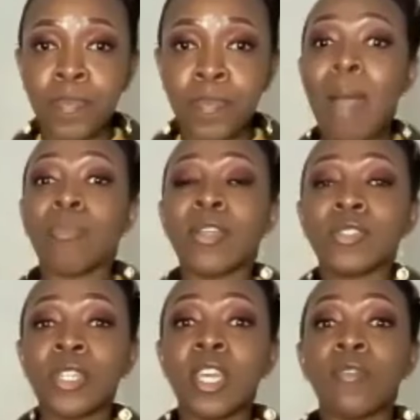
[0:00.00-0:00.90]
And now
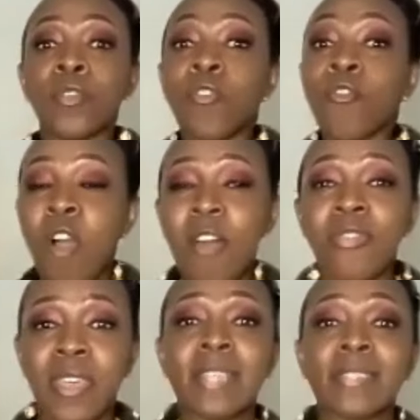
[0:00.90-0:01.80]
I'm going to give you
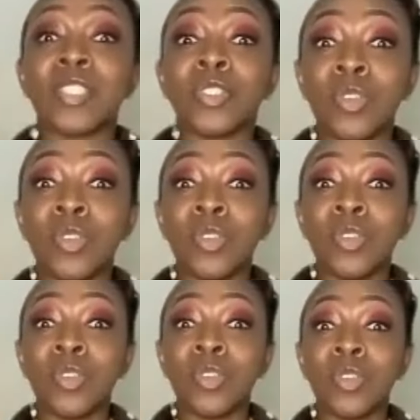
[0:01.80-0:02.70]
four things that you
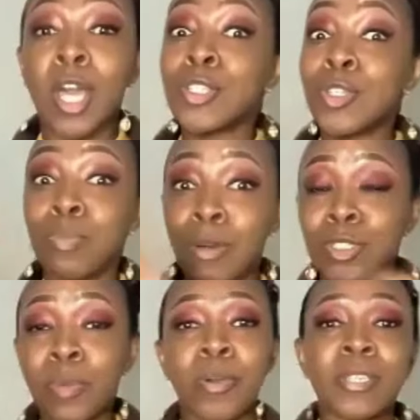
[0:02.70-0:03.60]
can do to
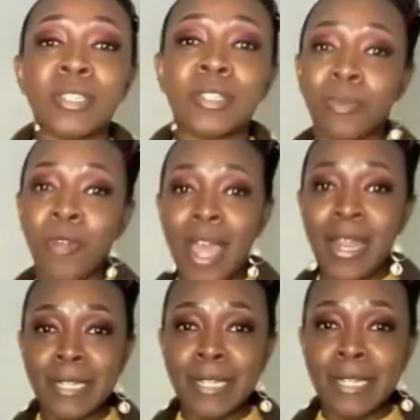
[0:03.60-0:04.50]
build your personal
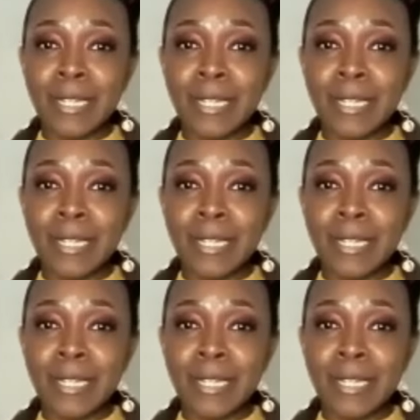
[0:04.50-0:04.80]
brand.